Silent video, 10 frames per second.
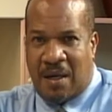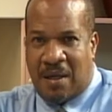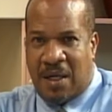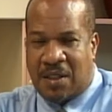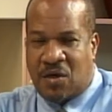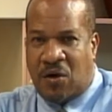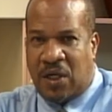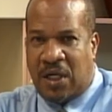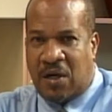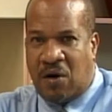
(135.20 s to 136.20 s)
Yes,
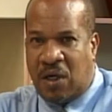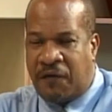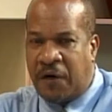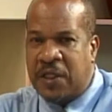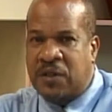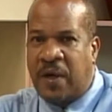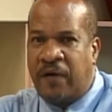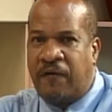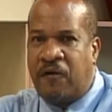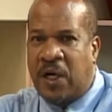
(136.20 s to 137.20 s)
caller, caller. For us
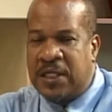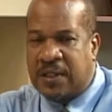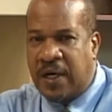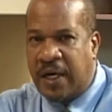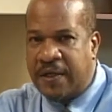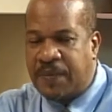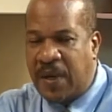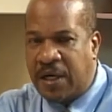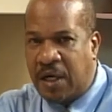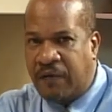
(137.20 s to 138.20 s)
to for us to hear us
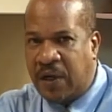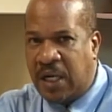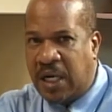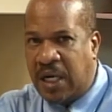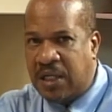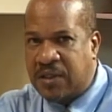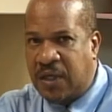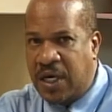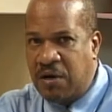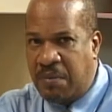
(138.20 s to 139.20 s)
better, for us to
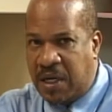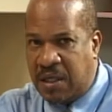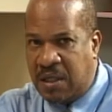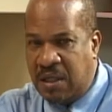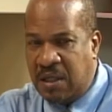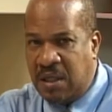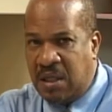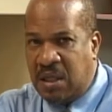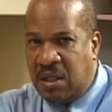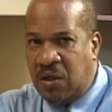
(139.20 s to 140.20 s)
hear you better,
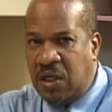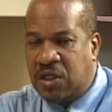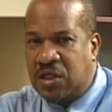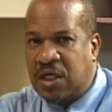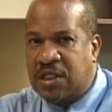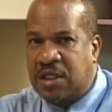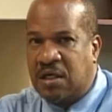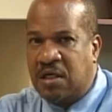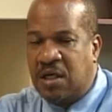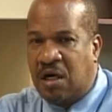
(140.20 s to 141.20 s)
you need to just
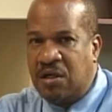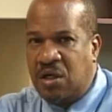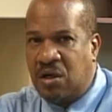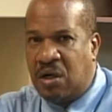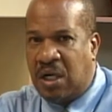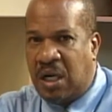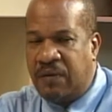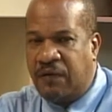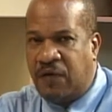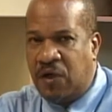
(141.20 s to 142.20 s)
turn down your uh,
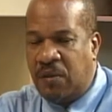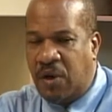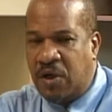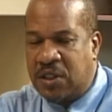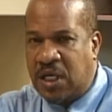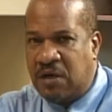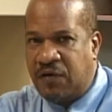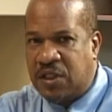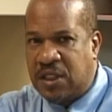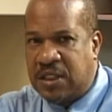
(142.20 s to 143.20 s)
the volume on your
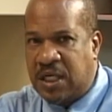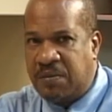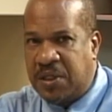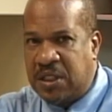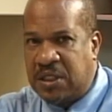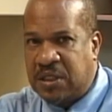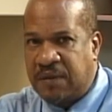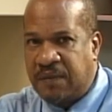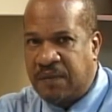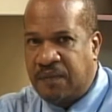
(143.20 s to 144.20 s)
television set, please. I'm
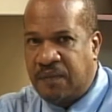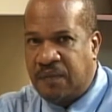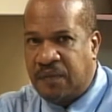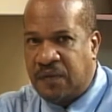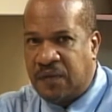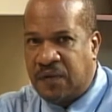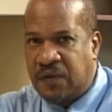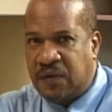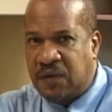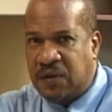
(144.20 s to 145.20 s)
doing, I'm doing
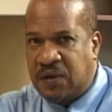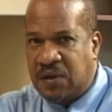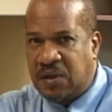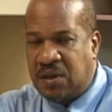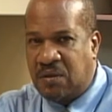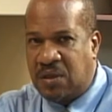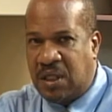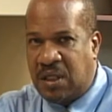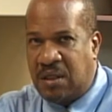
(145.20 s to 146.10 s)
okay.